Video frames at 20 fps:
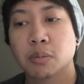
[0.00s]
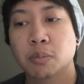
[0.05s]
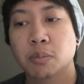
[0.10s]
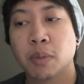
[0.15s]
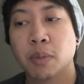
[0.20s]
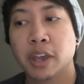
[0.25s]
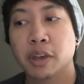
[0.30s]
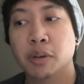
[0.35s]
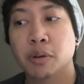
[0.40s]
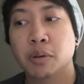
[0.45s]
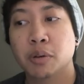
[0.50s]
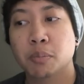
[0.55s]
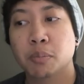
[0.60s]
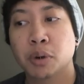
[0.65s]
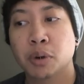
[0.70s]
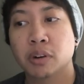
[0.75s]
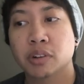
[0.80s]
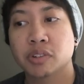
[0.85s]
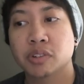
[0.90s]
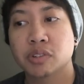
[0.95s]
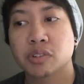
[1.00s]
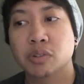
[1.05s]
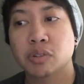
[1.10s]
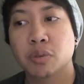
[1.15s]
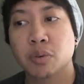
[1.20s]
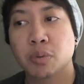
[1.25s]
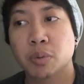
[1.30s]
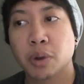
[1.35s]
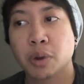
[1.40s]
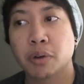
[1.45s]
my
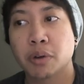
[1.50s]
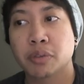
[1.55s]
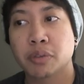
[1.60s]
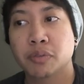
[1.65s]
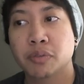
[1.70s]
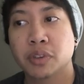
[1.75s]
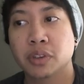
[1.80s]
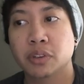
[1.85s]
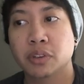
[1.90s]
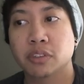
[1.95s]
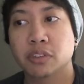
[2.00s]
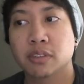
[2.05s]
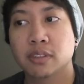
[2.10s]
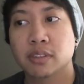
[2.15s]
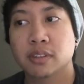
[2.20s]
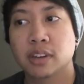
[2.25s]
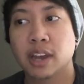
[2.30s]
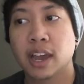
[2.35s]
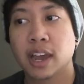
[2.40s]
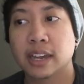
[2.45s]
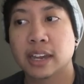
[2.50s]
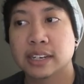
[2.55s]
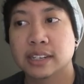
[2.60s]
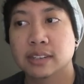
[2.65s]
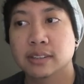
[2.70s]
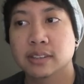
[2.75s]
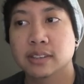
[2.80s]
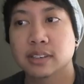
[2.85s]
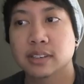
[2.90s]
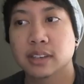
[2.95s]
personal growth feels
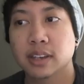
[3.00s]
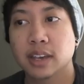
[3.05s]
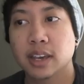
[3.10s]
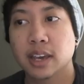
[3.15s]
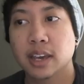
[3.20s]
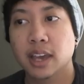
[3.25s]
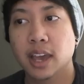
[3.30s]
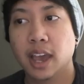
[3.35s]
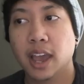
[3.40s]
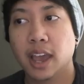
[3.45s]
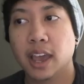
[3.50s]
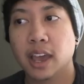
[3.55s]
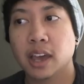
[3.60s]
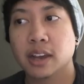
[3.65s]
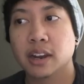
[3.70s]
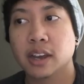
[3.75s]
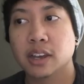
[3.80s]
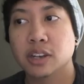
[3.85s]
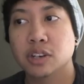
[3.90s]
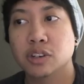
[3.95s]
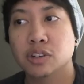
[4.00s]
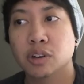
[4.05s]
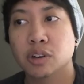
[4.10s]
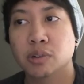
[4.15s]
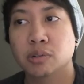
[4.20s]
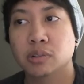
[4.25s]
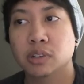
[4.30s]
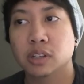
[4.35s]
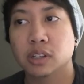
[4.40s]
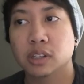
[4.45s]
stagnant, and I
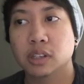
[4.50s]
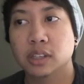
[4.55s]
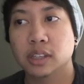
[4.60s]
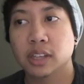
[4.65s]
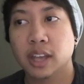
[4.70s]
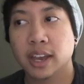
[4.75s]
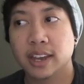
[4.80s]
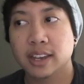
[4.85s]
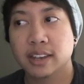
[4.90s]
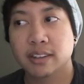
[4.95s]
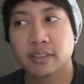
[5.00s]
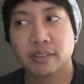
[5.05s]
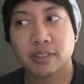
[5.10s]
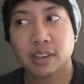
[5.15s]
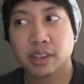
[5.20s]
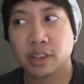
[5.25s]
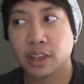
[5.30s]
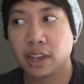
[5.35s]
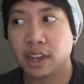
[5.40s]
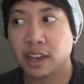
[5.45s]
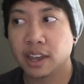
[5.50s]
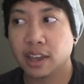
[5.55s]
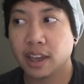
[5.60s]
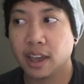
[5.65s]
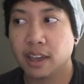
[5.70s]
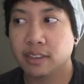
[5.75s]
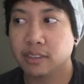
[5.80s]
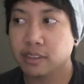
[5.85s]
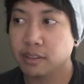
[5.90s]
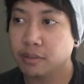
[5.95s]
don't like feeling
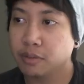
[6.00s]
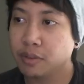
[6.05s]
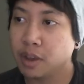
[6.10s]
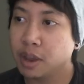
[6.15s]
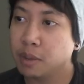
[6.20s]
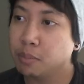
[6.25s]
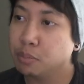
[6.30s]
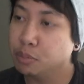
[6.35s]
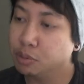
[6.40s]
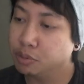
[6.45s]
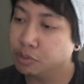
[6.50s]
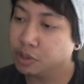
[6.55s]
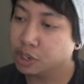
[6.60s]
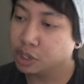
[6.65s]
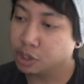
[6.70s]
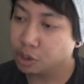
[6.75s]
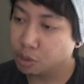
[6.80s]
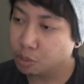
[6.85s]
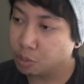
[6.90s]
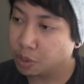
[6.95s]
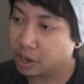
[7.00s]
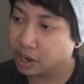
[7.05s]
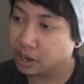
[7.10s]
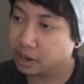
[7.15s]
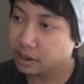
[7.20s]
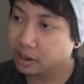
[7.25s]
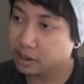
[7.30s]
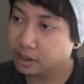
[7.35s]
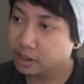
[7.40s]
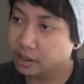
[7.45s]
as if I'm moving
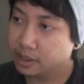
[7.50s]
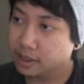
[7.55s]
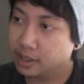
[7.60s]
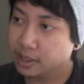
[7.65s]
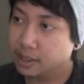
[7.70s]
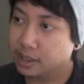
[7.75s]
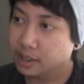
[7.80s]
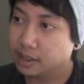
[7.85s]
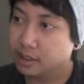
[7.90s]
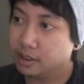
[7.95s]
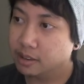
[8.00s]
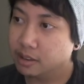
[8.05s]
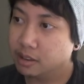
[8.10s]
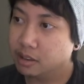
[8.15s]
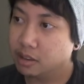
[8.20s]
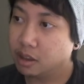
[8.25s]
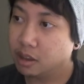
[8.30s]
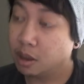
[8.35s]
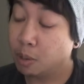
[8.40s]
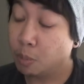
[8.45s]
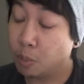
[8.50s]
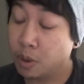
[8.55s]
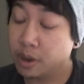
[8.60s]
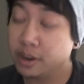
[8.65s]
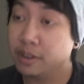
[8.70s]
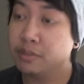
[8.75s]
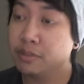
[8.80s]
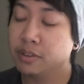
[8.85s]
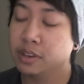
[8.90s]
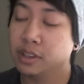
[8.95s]
nowhere. I
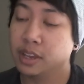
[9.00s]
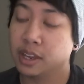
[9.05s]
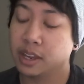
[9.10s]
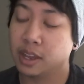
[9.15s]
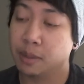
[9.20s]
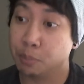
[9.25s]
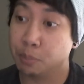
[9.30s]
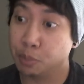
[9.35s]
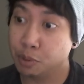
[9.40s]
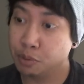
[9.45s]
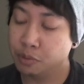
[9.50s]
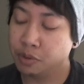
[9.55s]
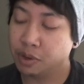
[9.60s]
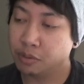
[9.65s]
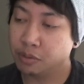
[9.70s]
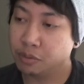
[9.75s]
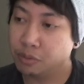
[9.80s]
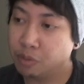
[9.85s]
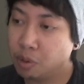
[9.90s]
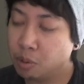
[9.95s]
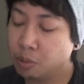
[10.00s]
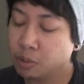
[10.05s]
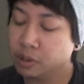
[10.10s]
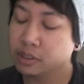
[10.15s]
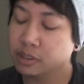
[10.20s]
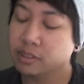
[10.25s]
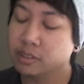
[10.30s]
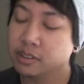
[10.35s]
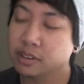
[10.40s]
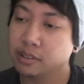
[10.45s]
want to feel like I'm moving
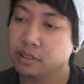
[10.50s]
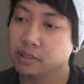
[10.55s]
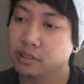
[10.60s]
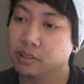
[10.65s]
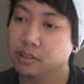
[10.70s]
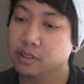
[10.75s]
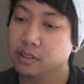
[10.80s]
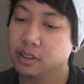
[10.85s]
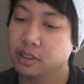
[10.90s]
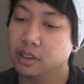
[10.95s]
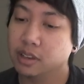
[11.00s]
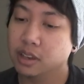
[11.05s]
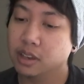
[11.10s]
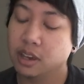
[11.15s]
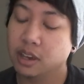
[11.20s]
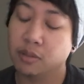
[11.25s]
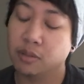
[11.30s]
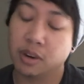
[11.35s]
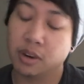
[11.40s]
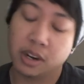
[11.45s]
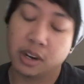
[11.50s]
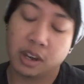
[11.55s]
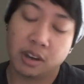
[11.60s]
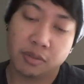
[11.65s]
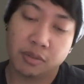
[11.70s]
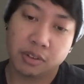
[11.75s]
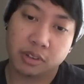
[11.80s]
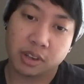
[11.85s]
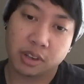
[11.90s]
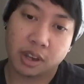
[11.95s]
forward still. And right now
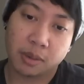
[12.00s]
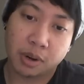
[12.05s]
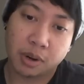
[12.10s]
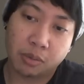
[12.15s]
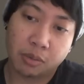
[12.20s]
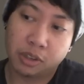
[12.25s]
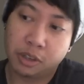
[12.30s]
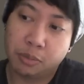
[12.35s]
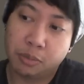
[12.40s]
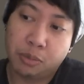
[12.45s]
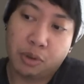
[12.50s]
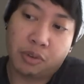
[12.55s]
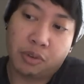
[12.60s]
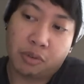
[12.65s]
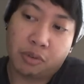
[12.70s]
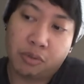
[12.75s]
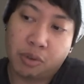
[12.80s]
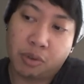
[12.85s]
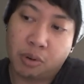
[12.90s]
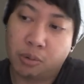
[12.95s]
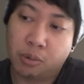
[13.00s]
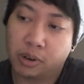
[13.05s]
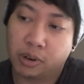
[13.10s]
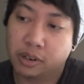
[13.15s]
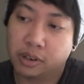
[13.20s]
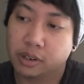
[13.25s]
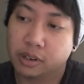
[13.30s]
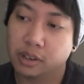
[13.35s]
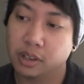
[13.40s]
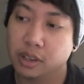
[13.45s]
it feels like I'm not really moving
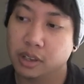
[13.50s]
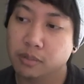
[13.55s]
forward.